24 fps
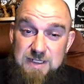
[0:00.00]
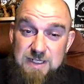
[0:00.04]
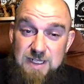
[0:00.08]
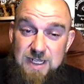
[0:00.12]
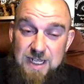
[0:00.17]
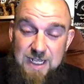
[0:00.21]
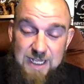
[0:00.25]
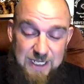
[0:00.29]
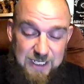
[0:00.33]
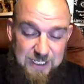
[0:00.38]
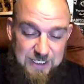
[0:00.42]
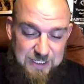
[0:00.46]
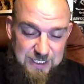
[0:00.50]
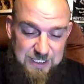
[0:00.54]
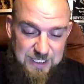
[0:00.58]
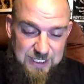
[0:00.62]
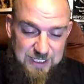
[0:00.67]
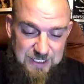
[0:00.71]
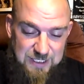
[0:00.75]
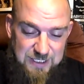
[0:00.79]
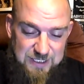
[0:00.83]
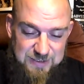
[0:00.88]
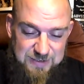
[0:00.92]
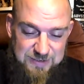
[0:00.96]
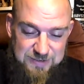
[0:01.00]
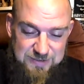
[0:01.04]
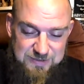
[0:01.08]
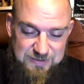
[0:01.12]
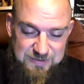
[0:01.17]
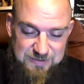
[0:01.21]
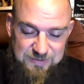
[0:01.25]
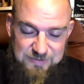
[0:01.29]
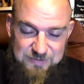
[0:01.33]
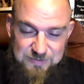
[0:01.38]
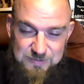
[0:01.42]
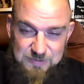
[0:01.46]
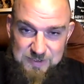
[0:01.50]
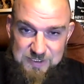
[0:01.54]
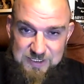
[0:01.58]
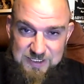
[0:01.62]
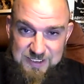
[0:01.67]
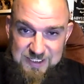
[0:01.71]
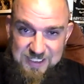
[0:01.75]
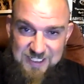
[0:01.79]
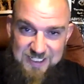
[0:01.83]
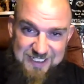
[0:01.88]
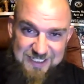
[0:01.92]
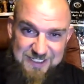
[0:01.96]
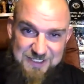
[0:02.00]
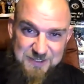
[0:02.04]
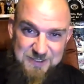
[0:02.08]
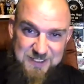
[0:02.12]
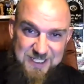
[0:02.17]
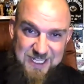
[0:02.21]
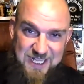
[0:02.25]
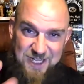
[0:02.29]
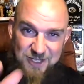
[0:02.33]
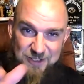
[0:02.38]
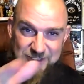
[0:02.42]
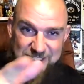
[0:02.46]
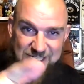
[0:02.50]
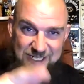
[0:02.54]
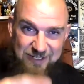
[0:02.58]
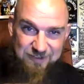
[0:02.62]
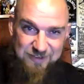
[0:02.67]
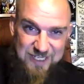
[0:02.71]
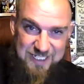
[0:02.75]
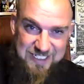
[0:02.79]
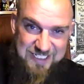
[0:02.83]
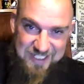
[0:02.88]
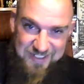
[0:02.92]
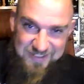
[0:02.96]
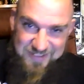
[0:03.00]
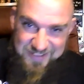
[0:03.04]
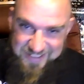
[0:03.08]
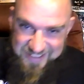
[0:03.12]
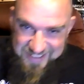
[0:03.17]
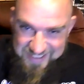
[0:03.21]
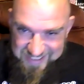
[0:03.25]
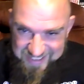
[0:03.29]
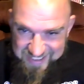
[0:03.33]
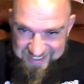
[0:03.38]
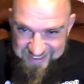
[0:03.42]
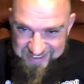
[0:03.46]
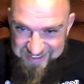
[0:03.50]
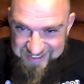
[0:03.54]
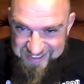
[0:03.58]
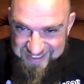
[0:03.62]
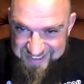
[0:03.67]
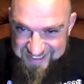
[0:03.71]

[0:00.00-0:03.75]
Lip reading: And we're gonna cut into all that right now. Later.